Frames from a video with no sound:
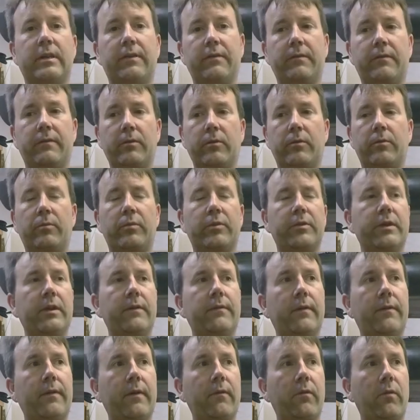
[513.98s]
don't believe
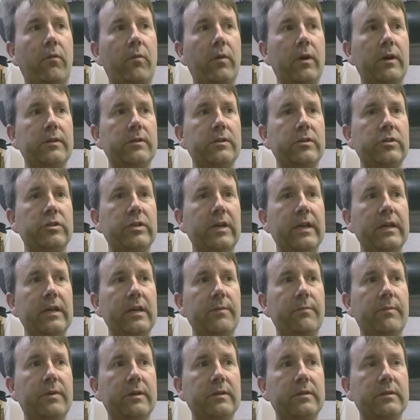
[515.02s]
I've ever run JE
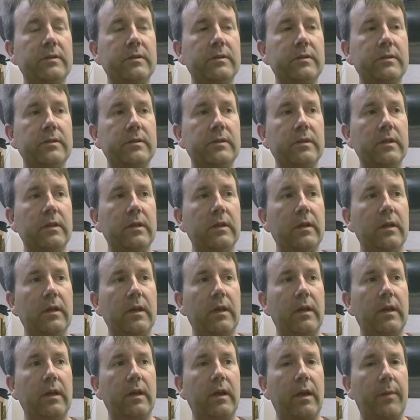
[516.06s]
pistons.
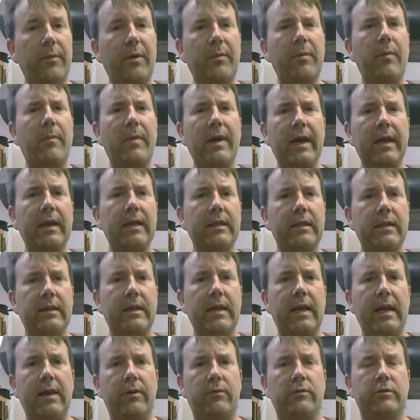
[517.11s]
I remember back in the
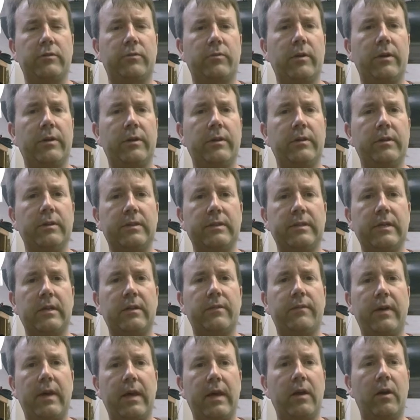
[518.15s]
day I was running a set
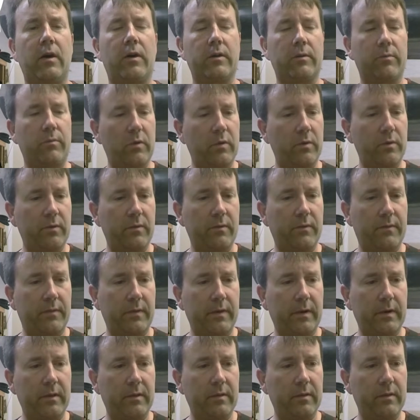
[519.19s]
of A
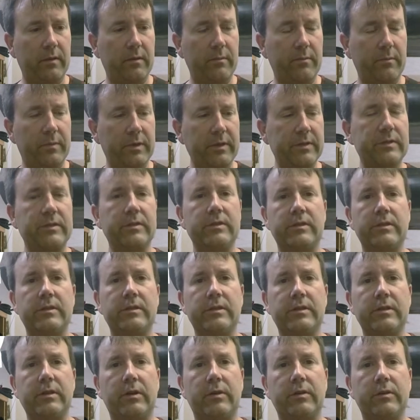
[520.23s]
Automotive pistons and
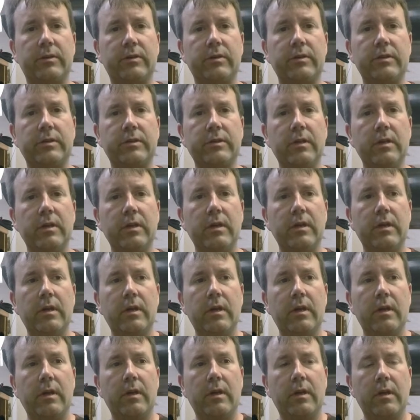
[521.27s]
cylinders,
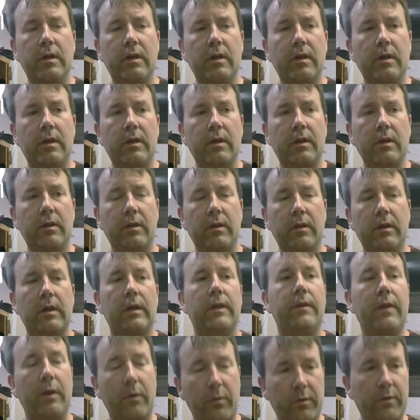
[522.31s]

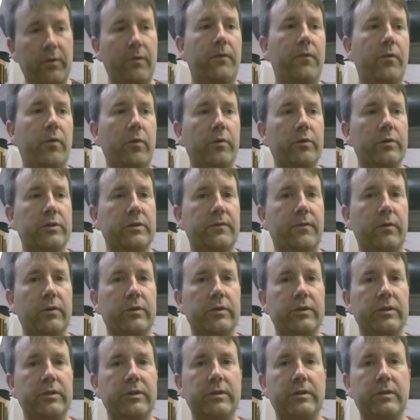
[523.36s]
and they were the forged
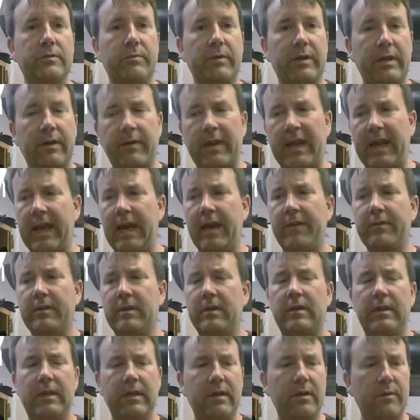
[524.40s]
versions, but I'd have to
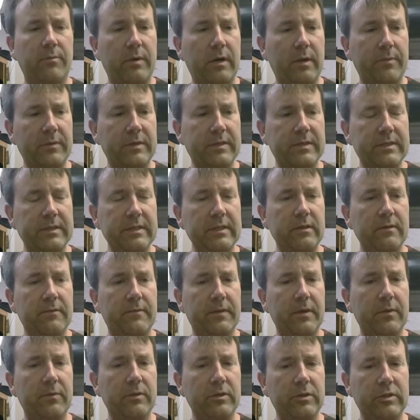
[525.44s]
dig them up to see if
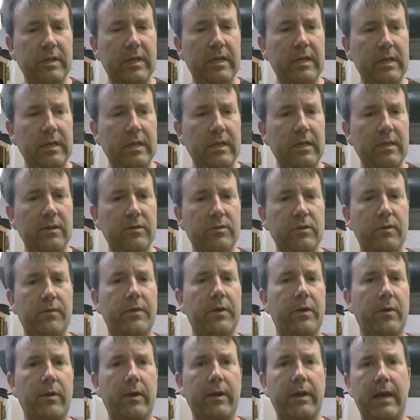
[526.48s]
they were JEs or if they
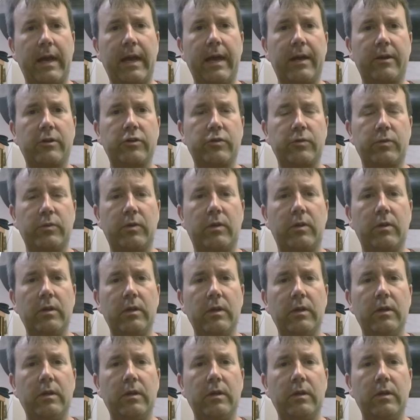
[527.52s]
were actual